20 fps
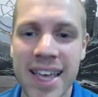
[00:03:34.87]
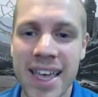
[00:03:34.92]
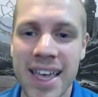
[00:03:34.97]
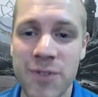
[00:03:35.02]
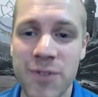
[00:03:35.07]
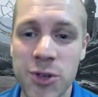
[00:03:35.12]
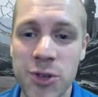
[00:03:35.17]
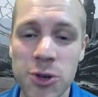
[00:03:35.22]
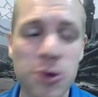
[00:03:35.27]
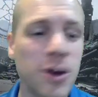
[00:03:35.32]

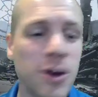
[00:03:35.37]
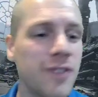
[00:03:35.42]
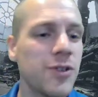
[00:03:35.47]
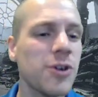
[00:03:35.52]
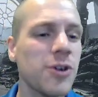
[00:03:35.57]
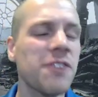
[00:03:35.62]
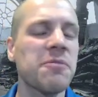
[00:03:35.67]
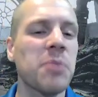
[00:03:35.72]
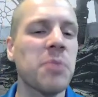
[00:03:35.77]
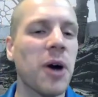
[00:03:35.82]
If you
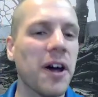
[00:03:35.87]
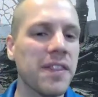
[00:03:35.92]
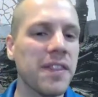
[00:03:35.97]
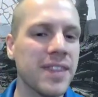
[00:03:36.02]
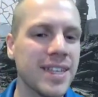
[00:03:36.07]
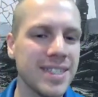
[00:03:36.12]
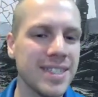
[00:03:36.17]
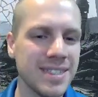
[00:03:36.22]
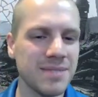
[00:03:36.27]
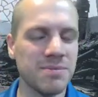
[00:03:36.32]
have bought
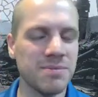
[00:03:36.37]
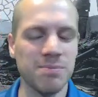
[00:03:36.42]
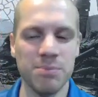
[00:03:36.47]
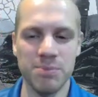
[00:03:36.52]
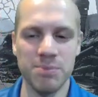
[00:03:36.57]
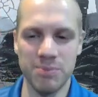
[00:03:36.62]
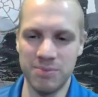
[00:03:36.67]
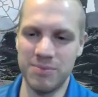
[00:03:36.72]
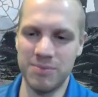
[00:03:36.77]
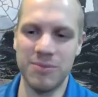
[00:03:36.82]
this,
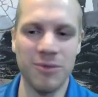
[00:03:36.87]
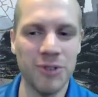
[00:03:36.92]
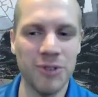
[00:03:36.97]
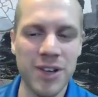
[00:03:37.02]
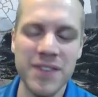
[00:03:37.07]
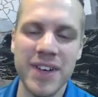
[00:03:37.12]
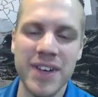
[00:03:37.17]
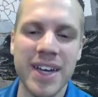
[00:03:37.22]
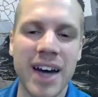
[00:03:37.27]
leave